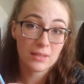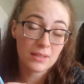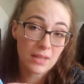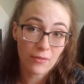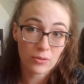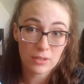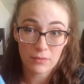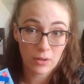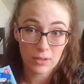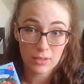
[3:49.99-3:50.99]
several
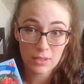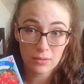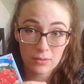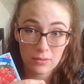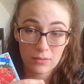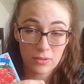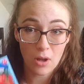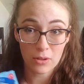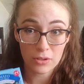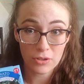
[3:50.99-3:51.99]
different
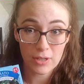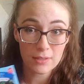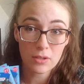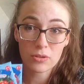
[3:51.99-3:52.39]
Dollar Trees.